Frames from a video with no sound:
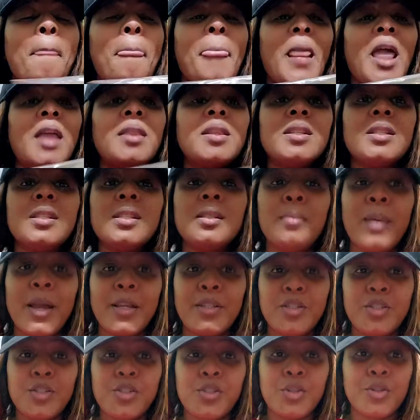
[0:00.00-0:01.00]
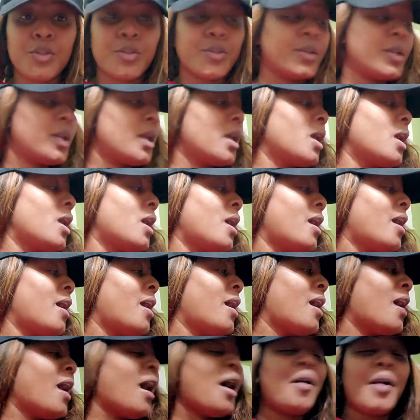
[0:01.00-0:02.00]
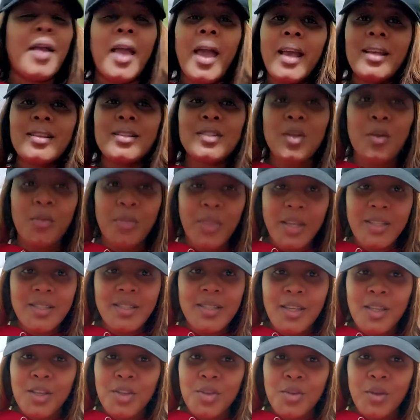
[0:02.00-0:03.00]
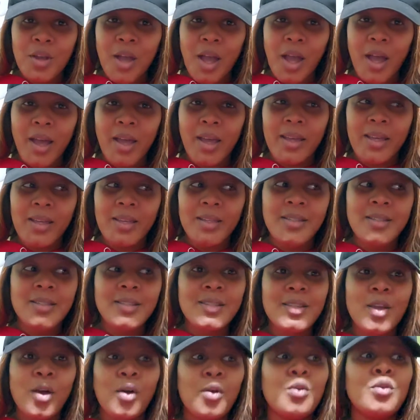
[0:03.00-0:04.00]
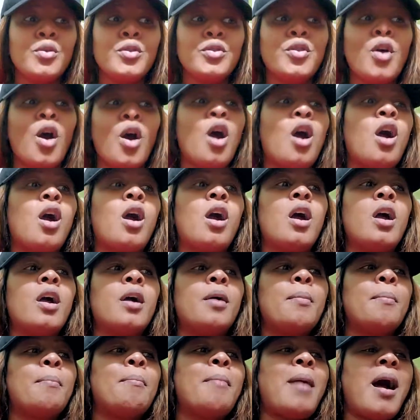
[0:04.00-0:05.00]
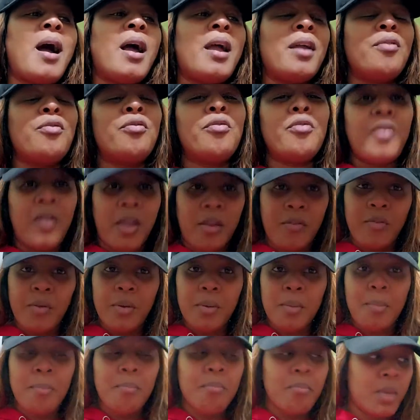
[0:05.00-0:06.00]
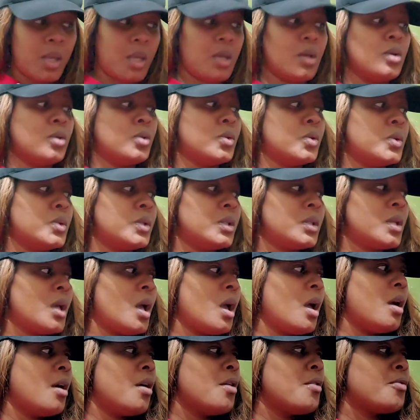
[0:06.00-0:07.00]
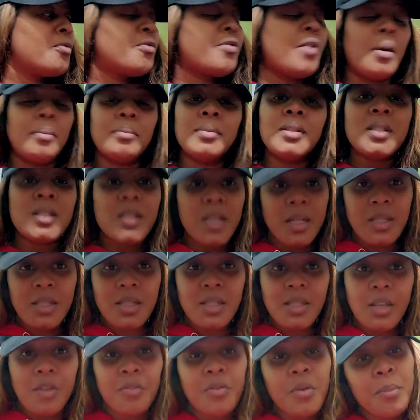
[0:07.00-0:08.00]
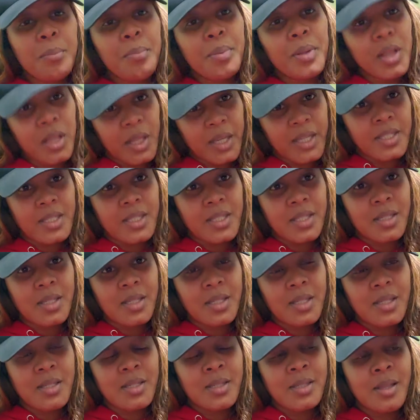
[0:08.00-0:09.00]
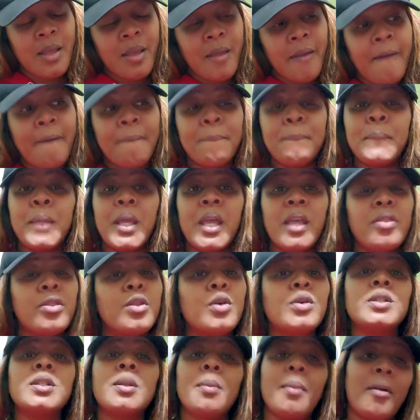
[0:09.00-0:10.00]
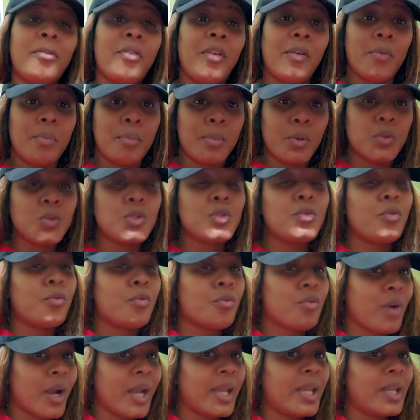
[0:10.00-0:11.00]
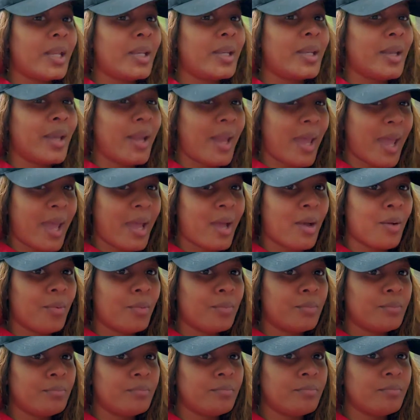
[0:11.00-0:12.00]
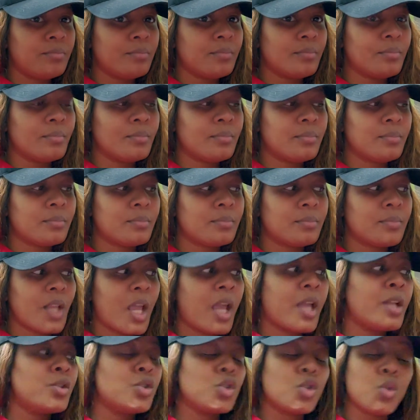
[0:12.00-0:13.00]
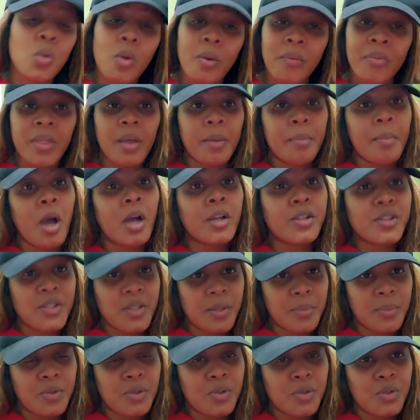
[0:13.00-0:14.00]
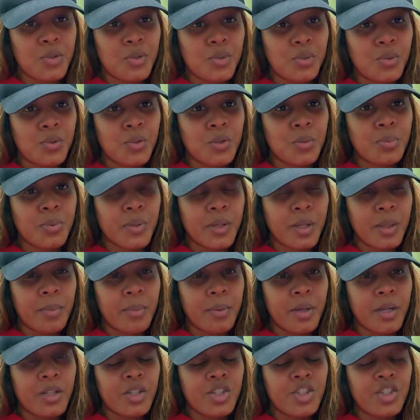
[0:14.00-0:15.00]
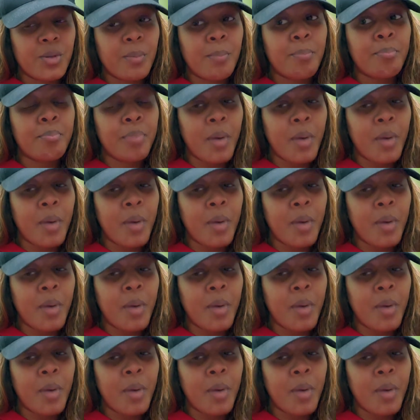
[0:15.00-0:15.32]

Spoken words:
This is my dessert. Okay, so that's it, you guys. Those are my favorite meals from 6 different places. And those are my favorite meals right now. And 2 of them are substitutes, pretty much.